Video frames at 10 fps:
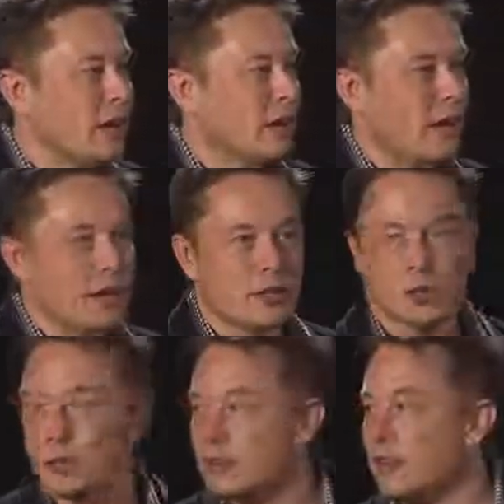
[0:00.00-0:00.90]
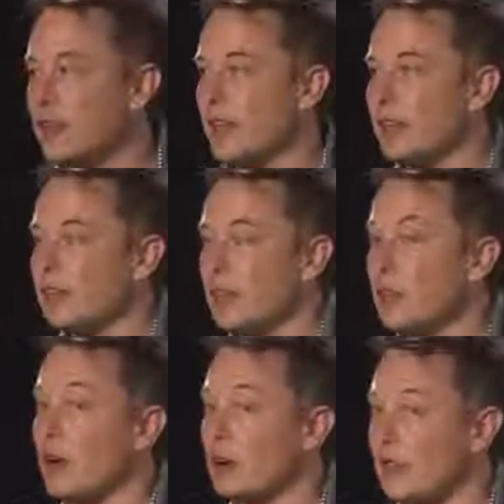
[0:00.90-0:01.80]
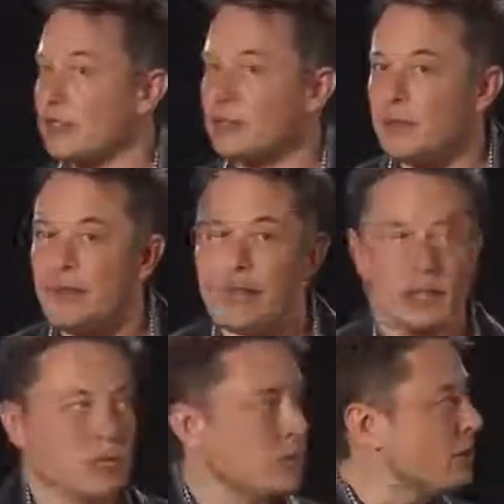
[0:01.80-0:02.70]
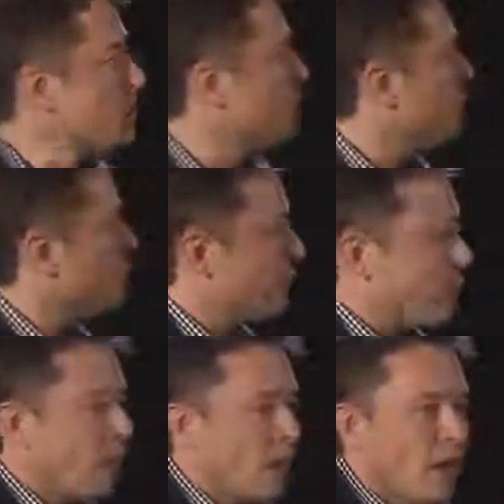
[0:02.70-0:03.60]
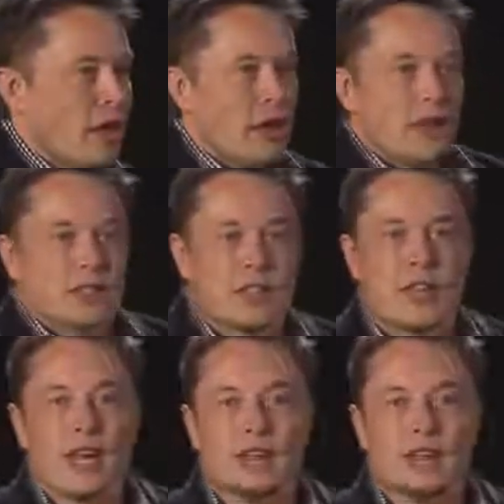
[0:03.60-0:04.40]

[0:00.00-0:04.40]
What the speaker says: headed towards something that the car thinks may be dangerous. So